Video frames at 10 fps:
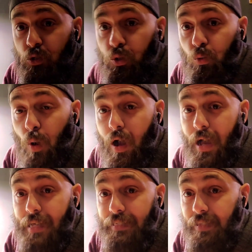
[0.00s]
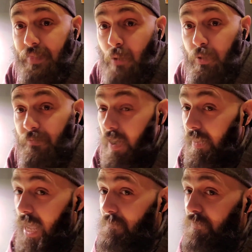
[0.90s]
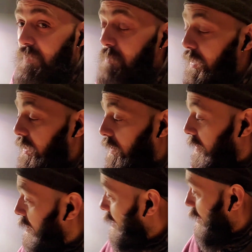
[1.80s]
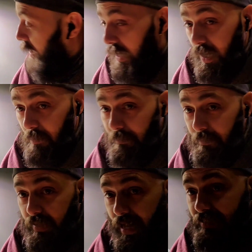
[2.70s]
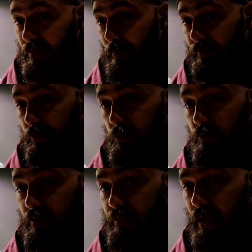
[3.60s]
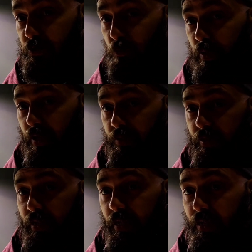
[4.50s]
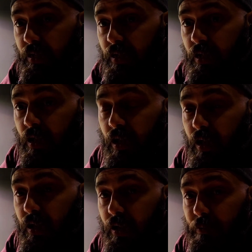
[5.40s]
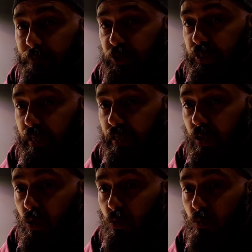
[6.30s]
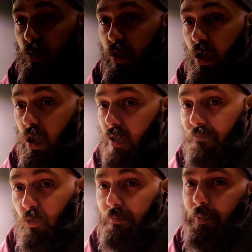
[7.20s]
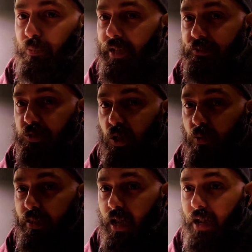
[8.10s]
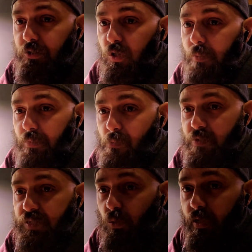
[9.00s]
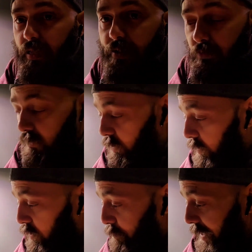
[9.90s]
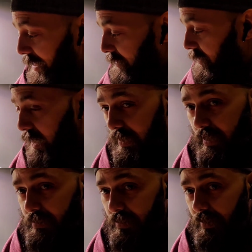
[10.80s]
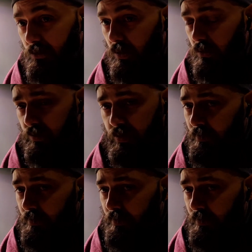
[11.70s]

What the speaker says: crossed that we finally have a female. Next time I do this hydro bucket thing, I'm just gonna go, all 4 of my plants are going in hydro. I'm done with soil after the critical mass on inside grows.